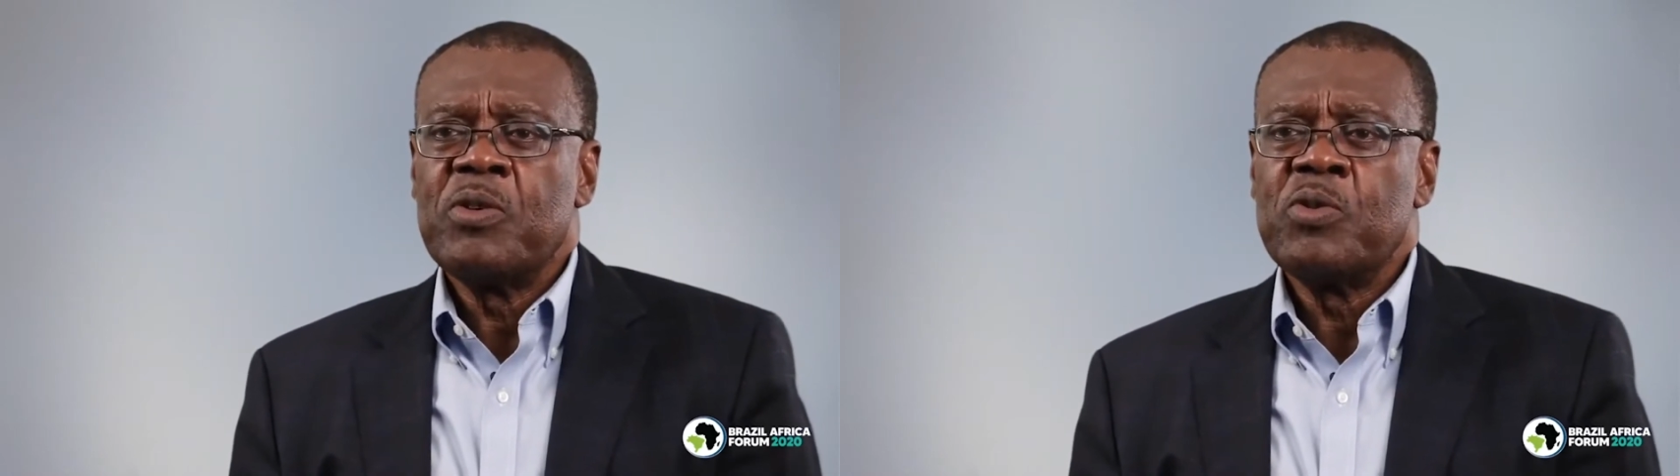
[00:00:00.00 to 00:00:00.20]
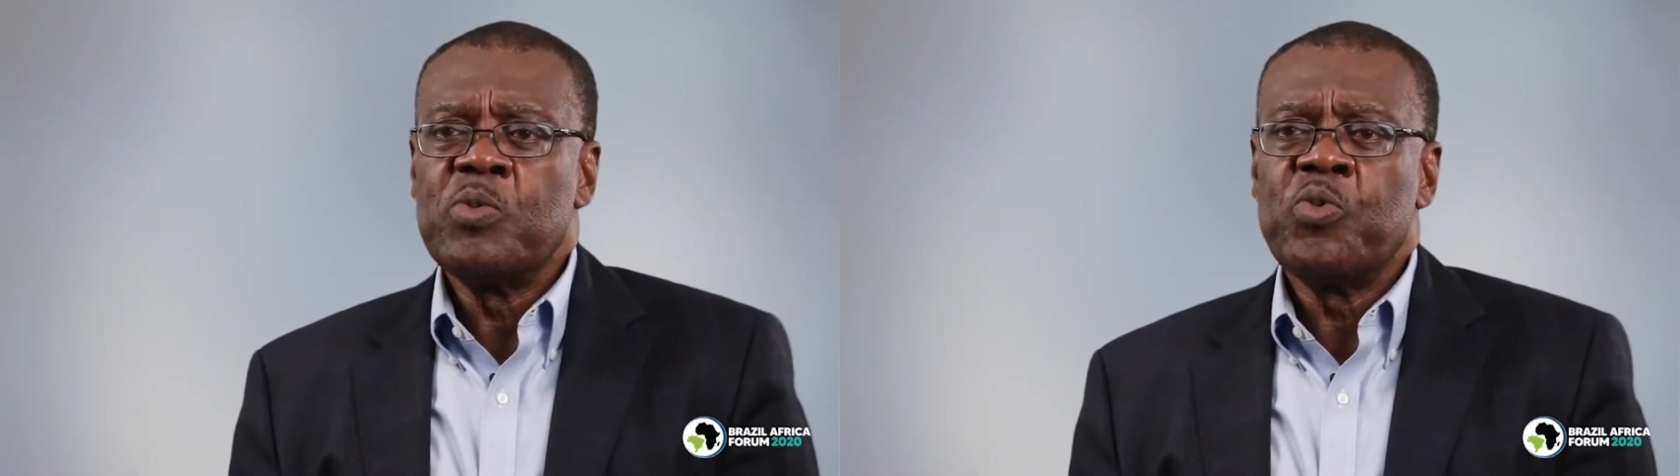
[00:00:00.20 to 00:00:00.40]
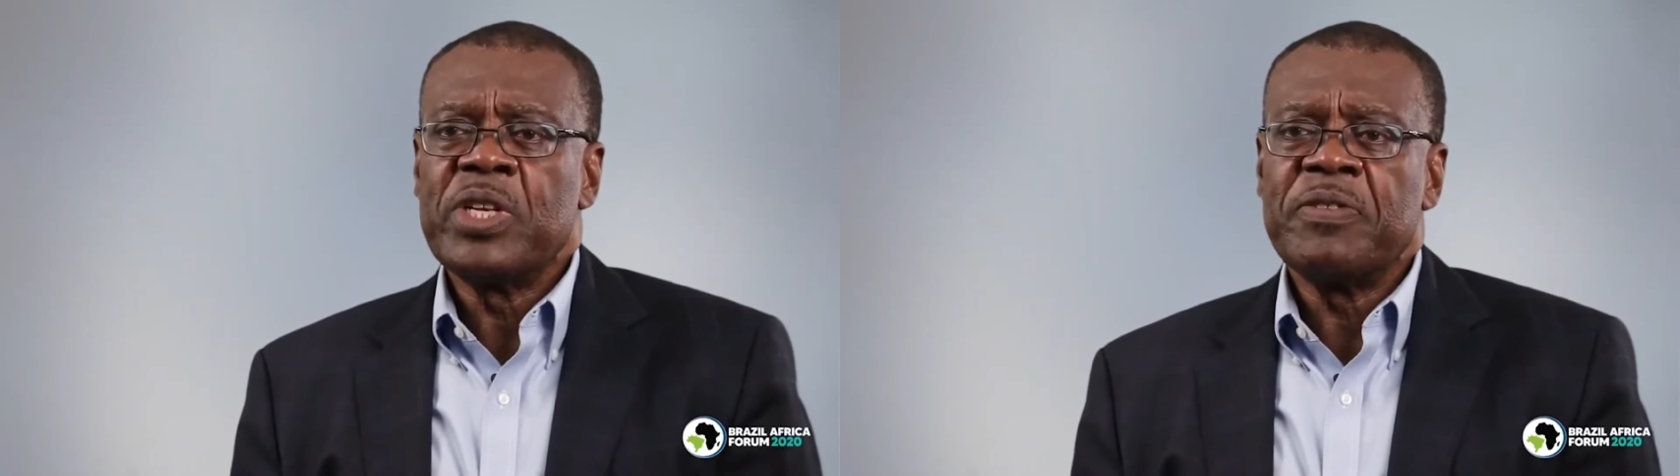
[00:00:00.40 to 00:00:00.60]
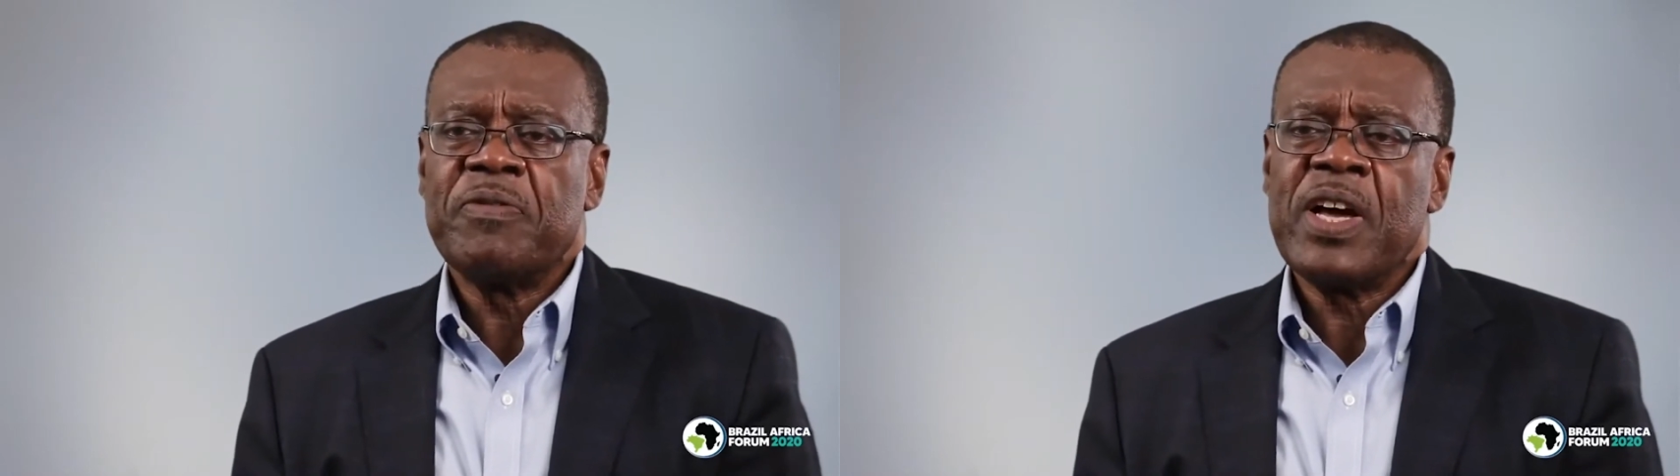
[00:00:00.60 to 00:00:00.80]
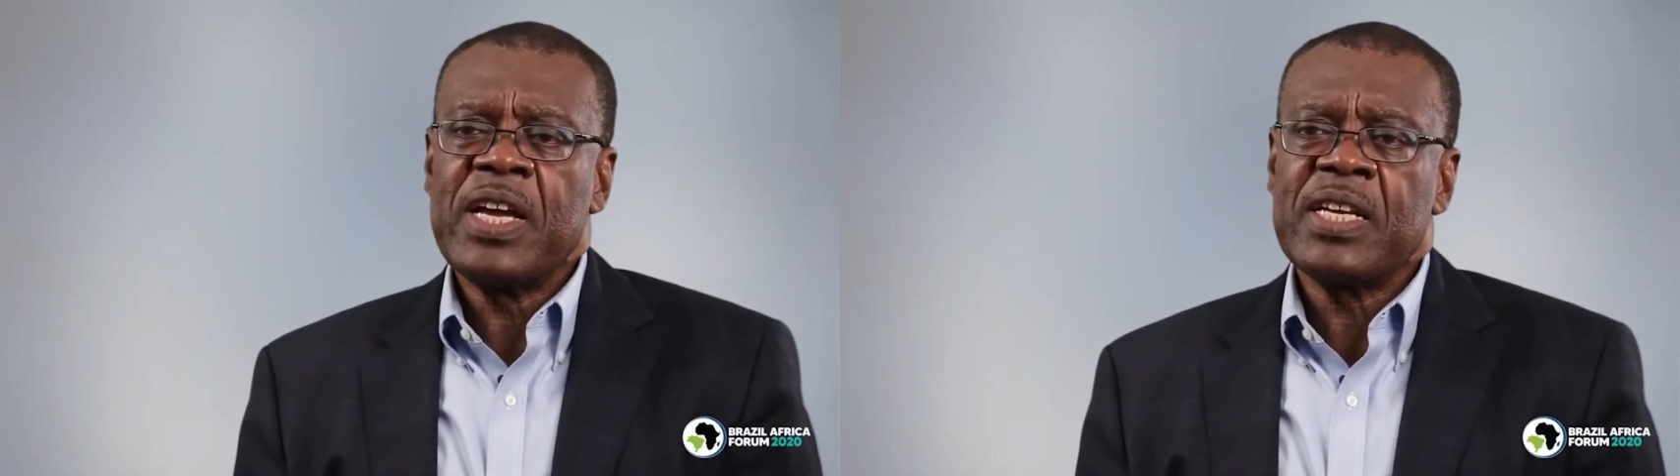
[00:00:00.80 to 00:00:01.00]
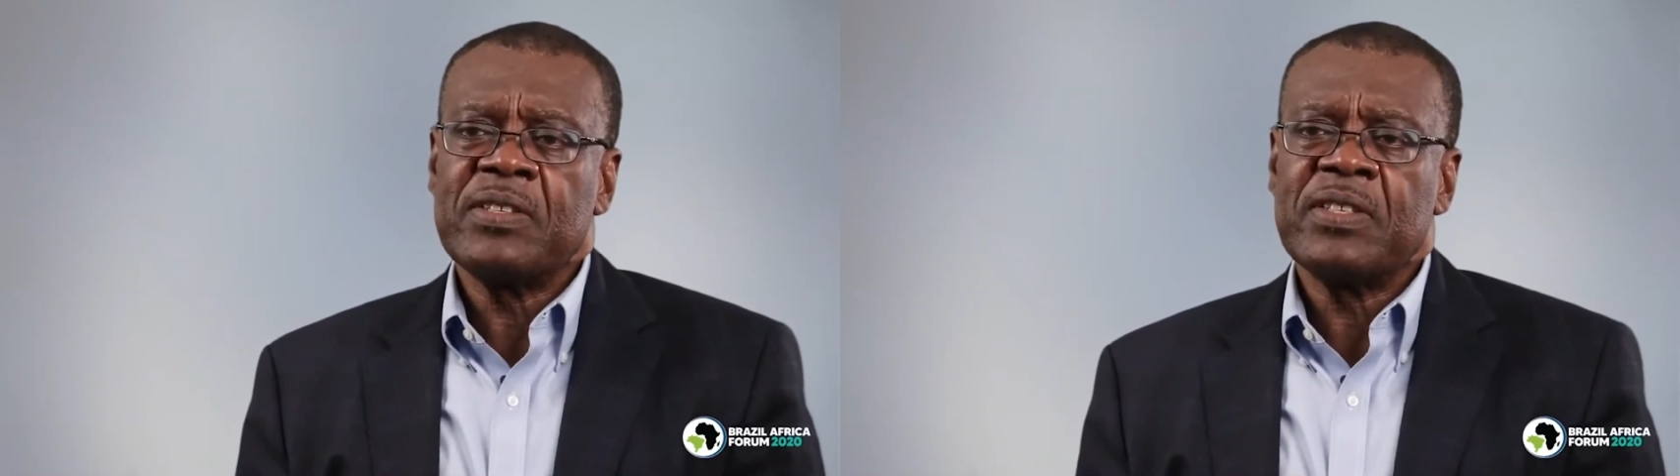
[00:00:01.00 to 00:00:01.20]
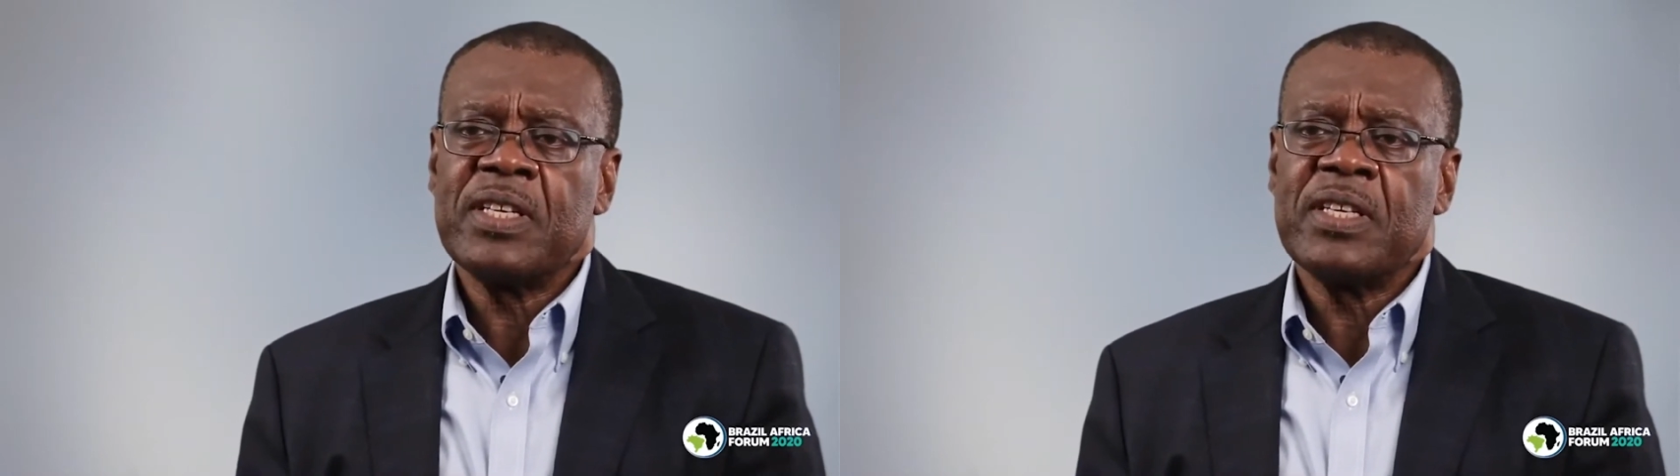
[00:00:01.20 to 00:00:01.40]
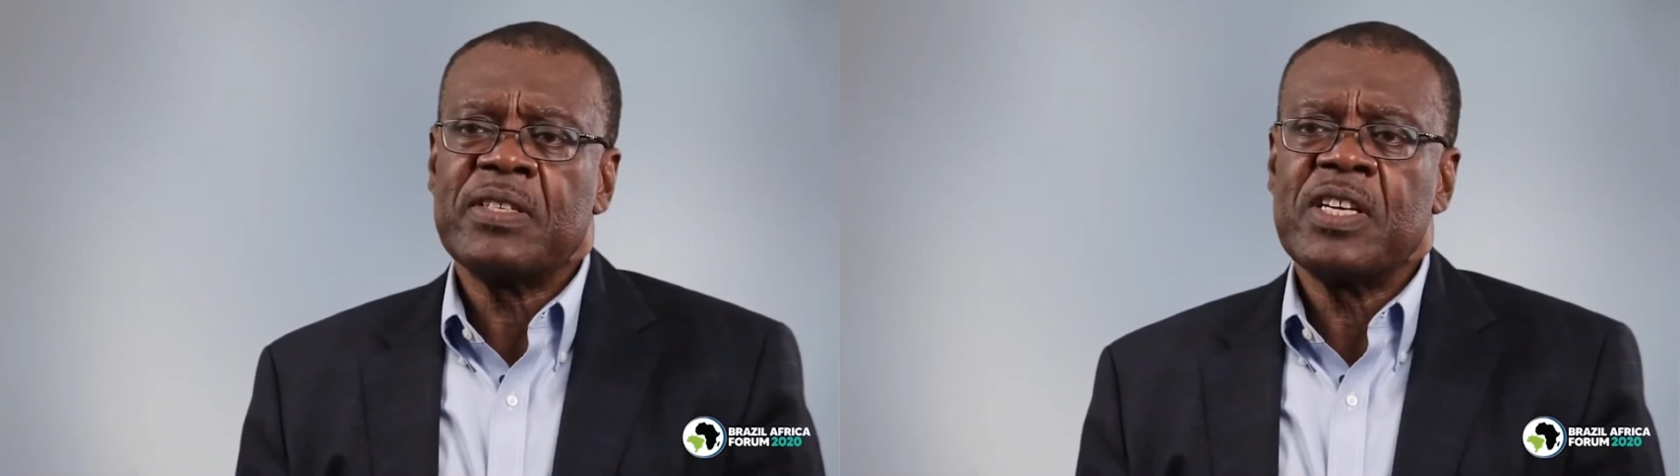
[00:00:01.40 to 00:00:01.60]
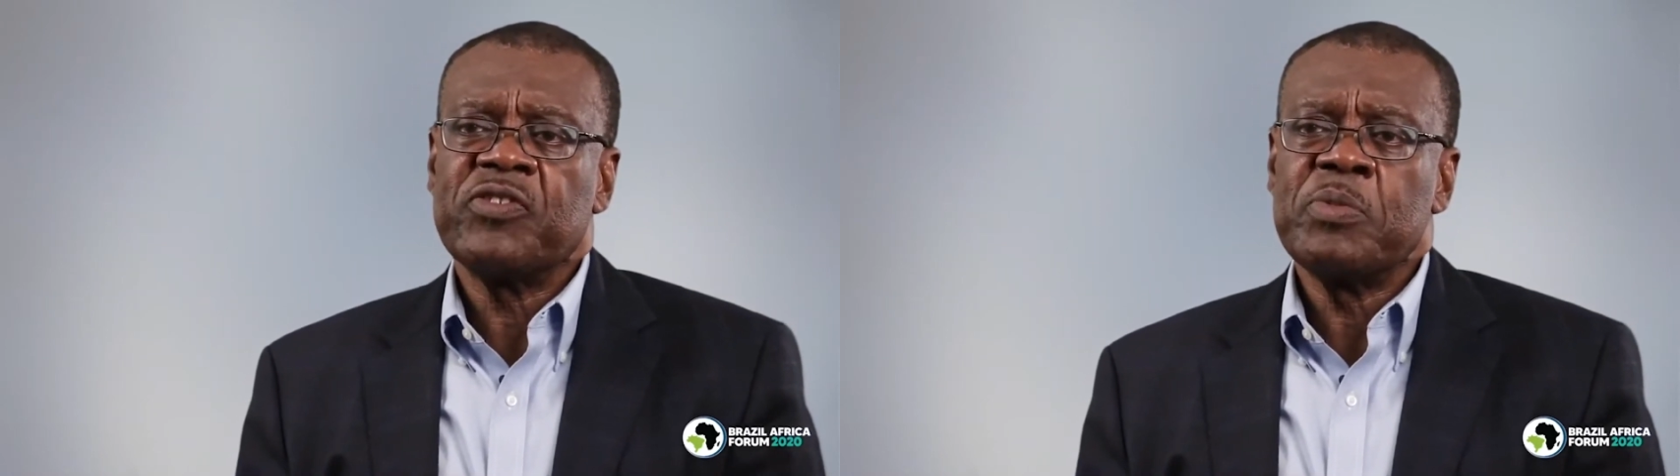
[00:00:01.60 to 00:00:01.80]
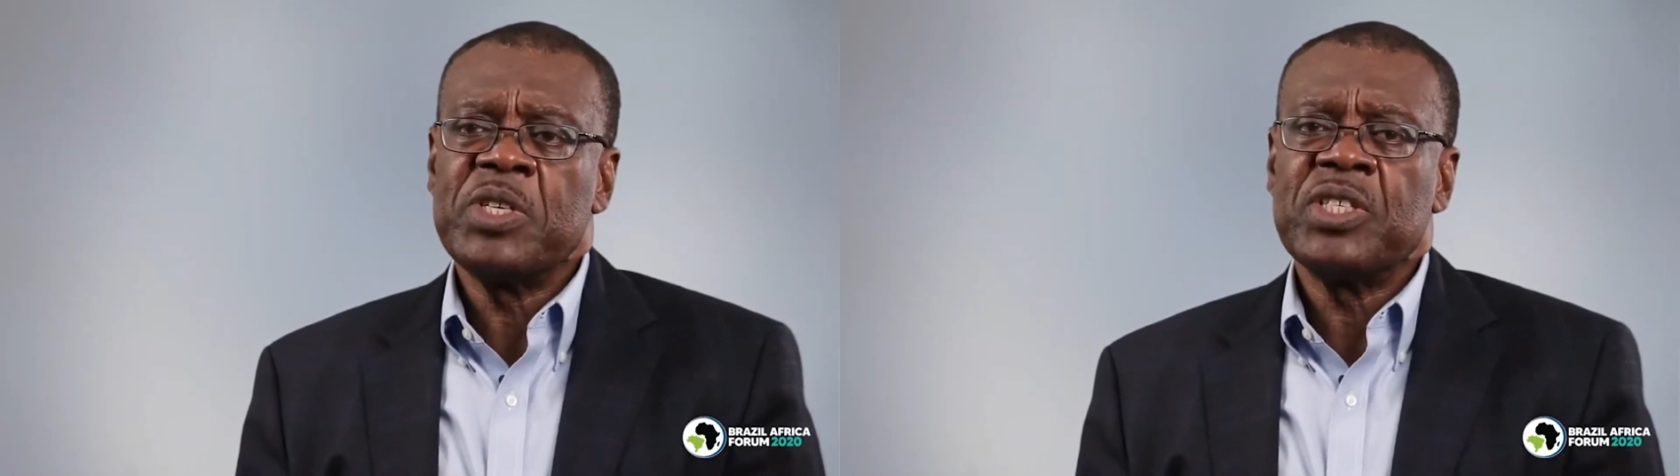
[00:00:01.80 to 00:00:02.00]
whom we define as the
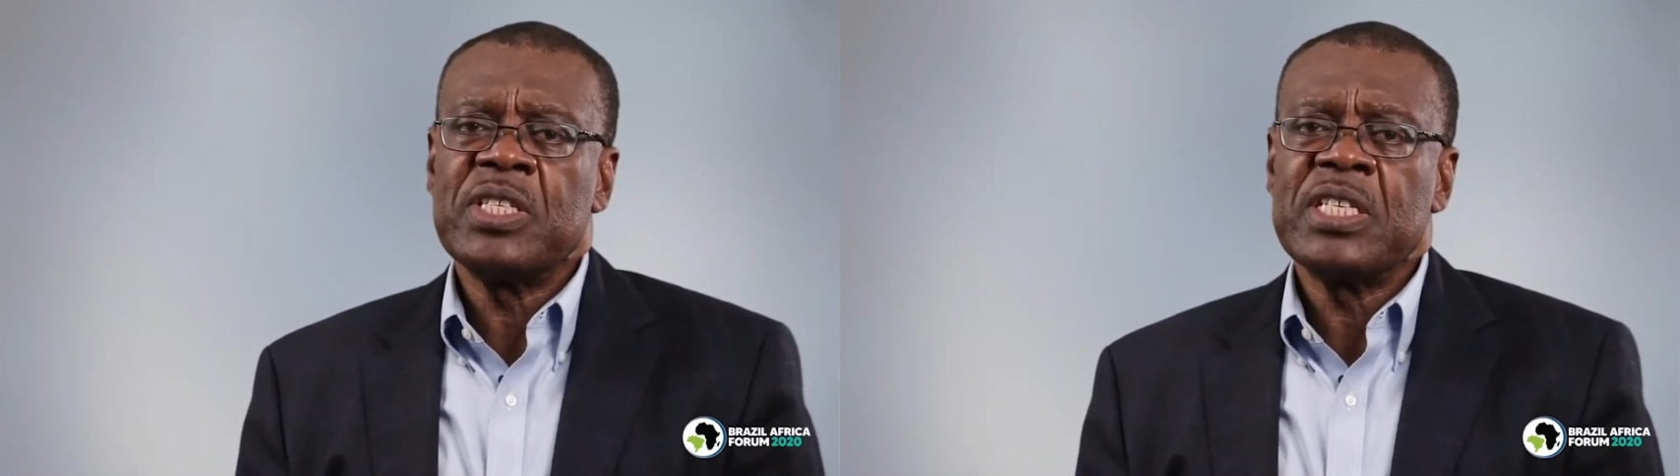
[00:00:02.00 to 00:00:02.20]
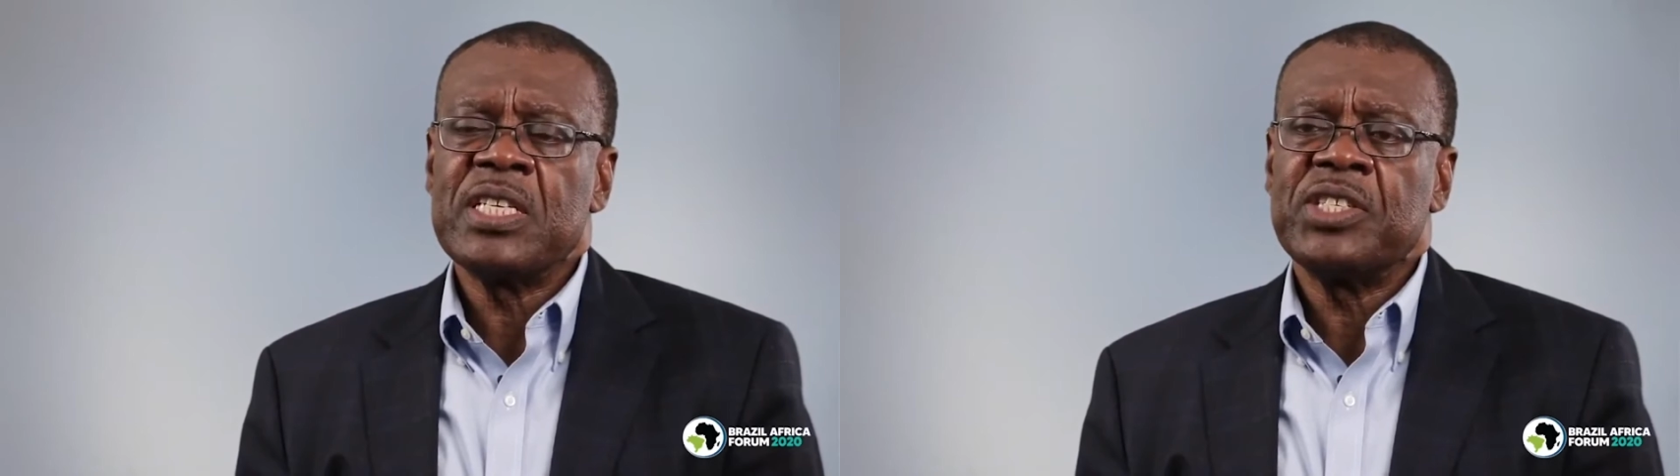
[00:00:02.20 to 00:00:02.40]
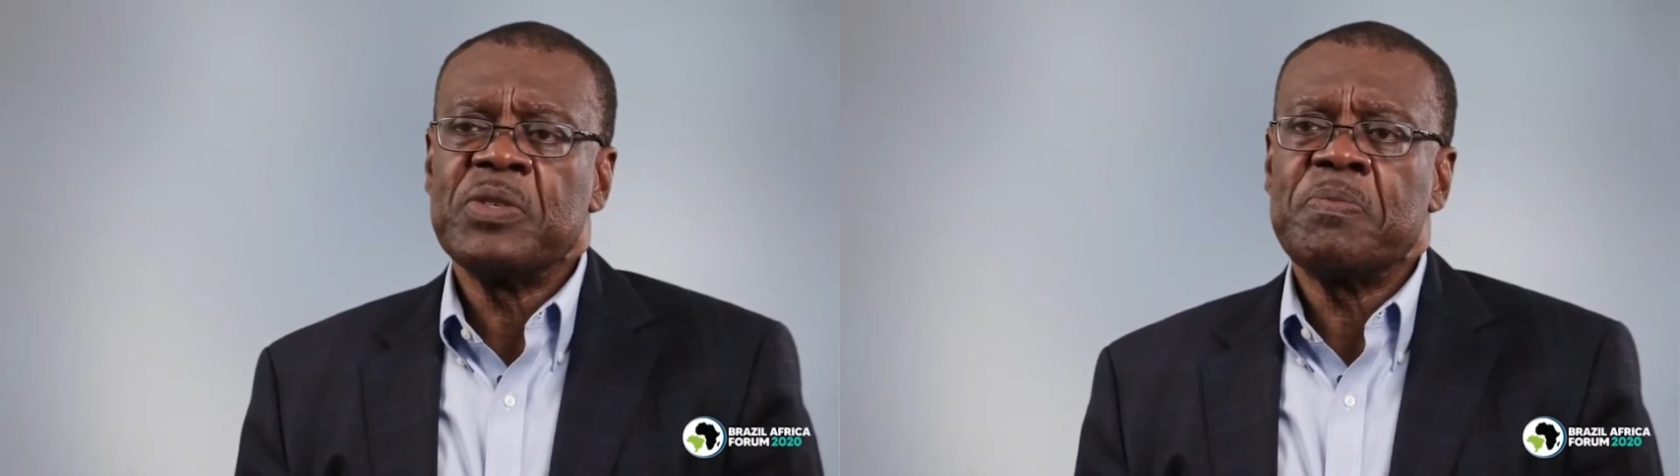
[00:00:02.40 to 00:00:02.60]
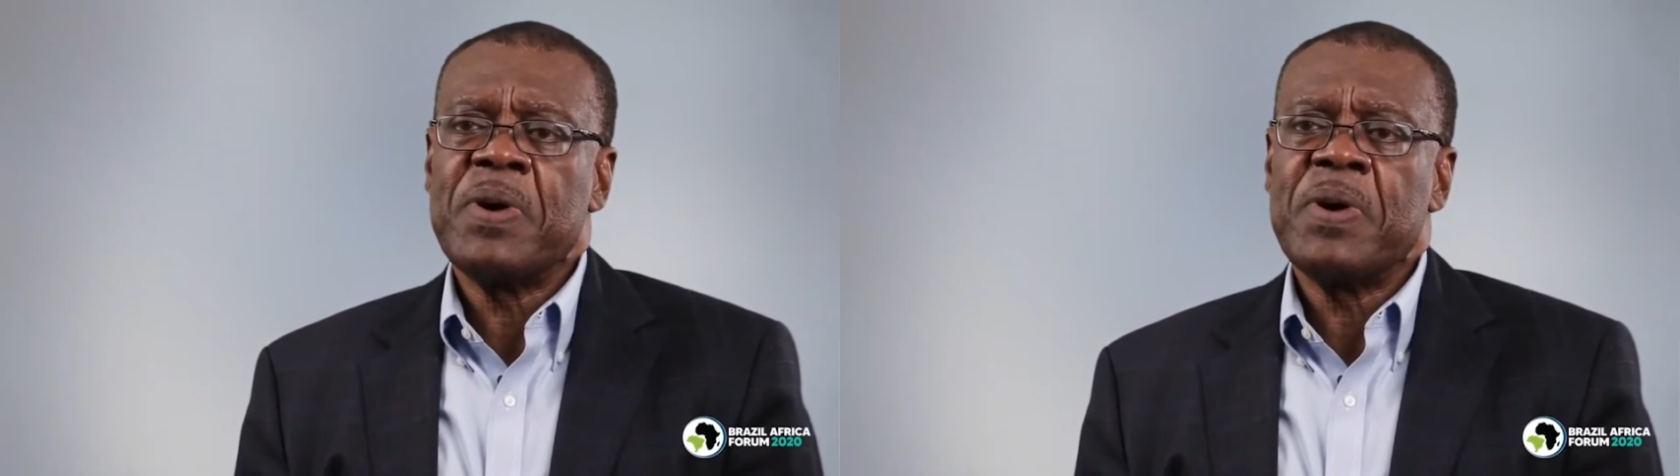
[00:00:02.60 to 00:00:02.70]
Transformation Leadership